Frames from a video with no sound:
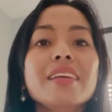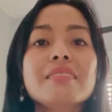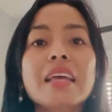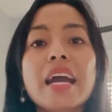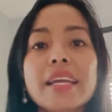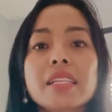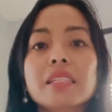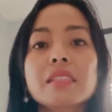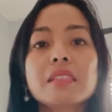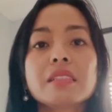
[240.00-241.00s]

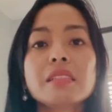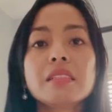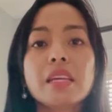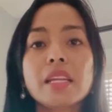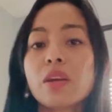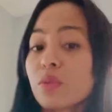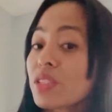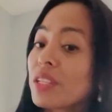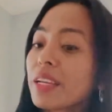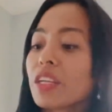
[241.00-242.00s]
9-10
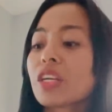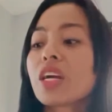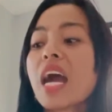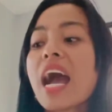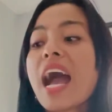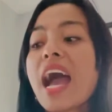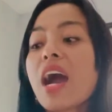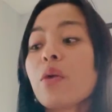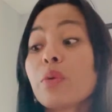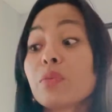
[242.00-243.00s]
hours later,
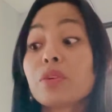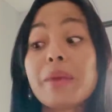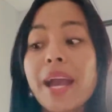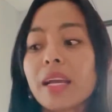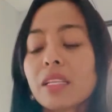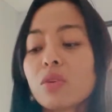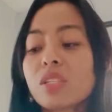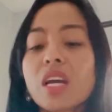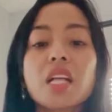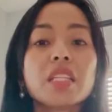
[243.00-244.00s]
when we're back at the
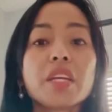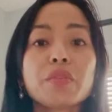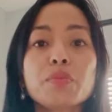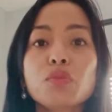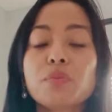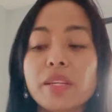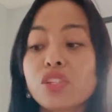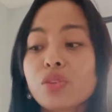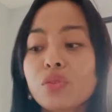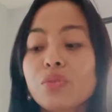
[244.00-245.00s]
hotel and I removed my
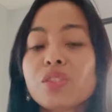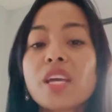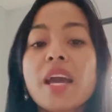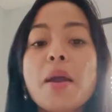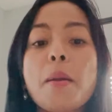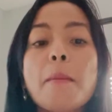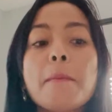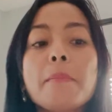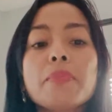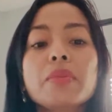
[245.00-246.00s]
shoes.
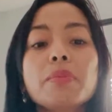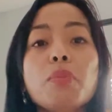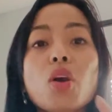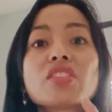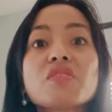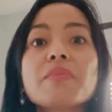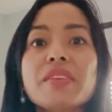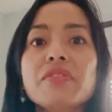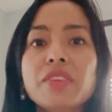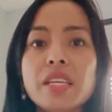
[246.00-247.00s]
The balls of
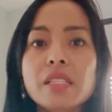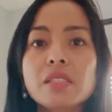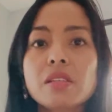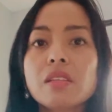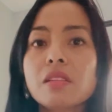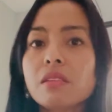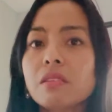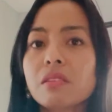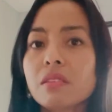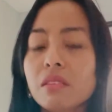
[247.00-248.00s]
my feet
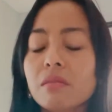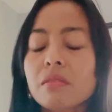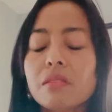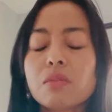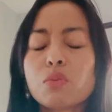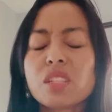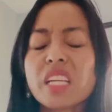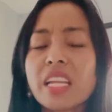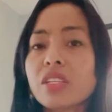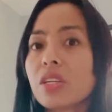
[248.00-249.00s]
were
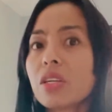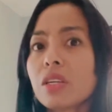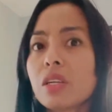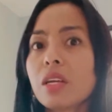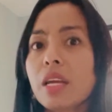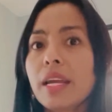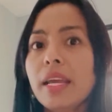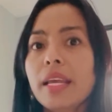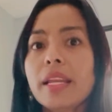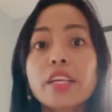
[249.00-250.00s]
tender,
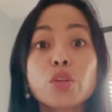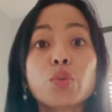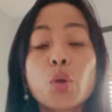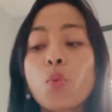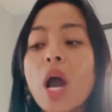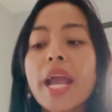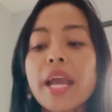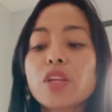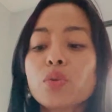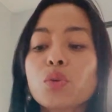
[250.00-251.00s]
and I don't know
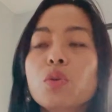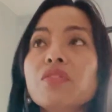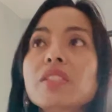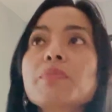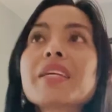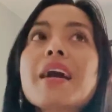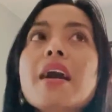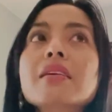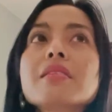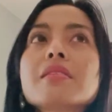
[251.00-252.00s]
why. I don't know if it's
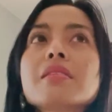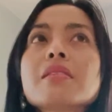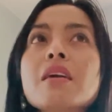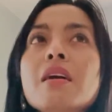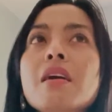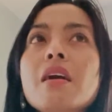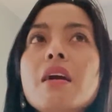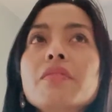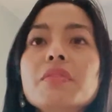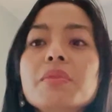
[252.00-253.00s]
because
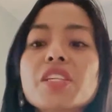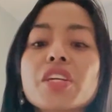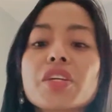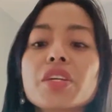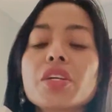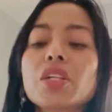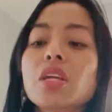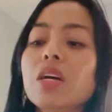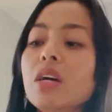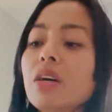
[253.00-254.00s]
of the
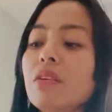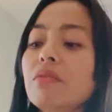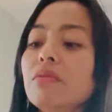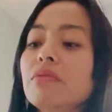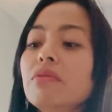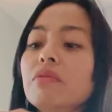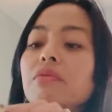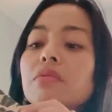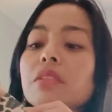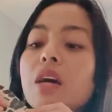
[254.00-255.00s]
material of
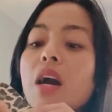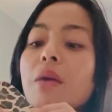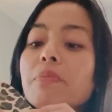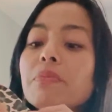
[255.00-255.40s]
the top